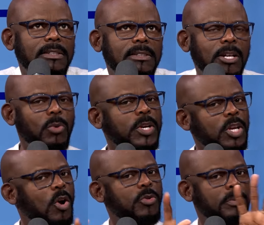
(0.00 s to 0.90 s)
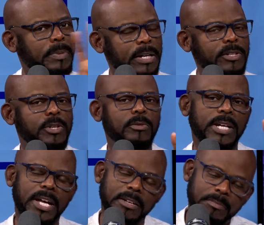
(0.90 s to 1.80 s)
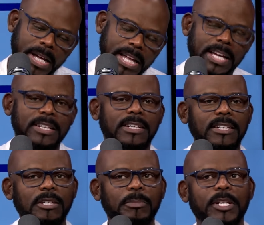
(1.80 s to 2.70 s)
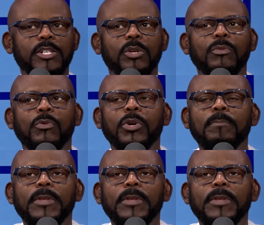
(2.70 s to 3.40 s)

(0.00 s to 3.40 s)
though we know the bills are kind of behind a little bit and so forth,